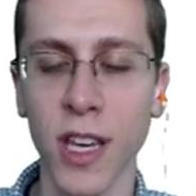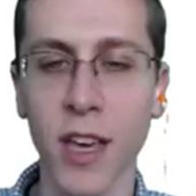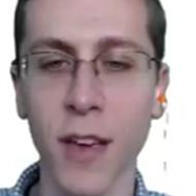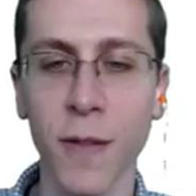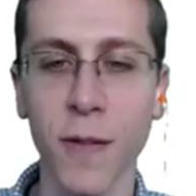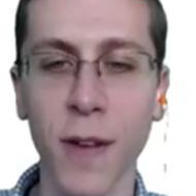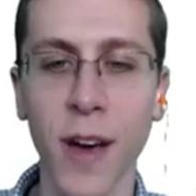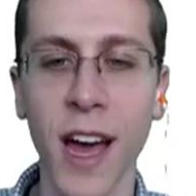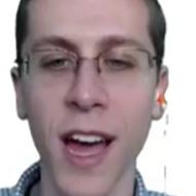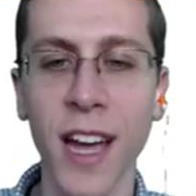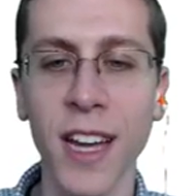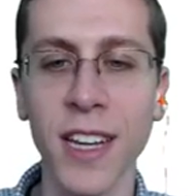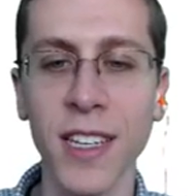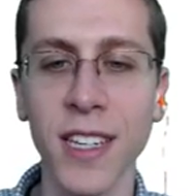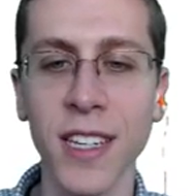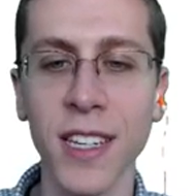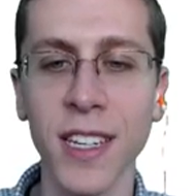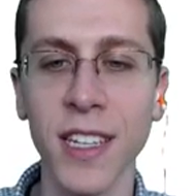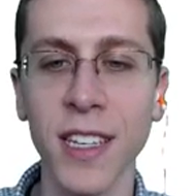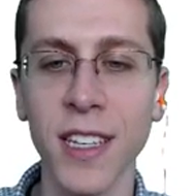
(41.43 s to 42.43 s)
If I
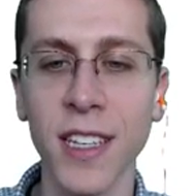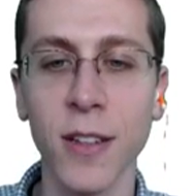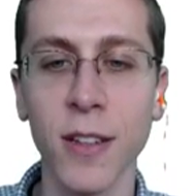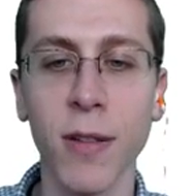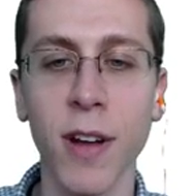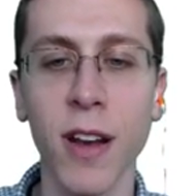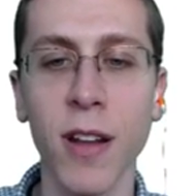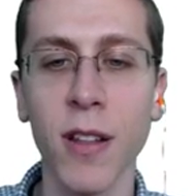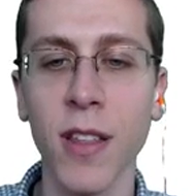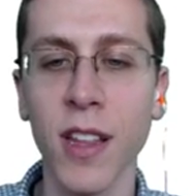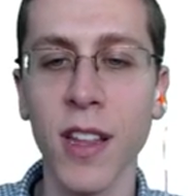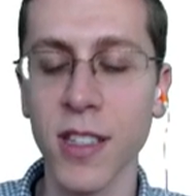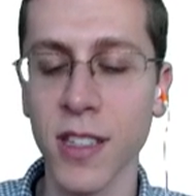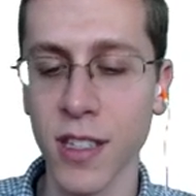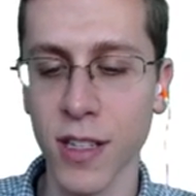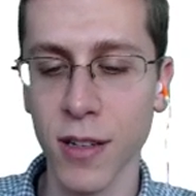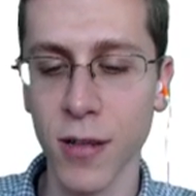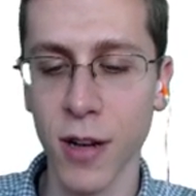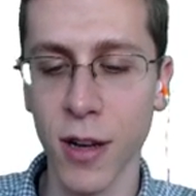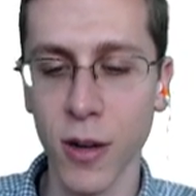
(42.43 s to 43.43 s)
D is greater than
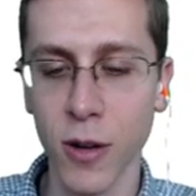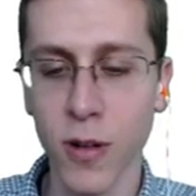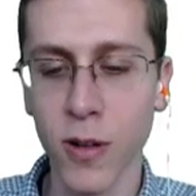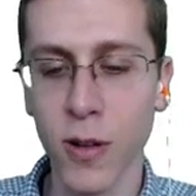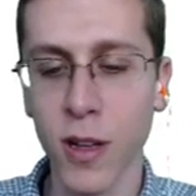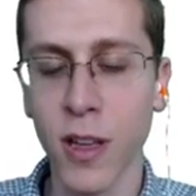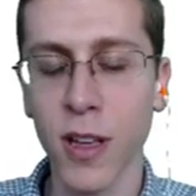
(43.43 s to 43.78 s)
zero,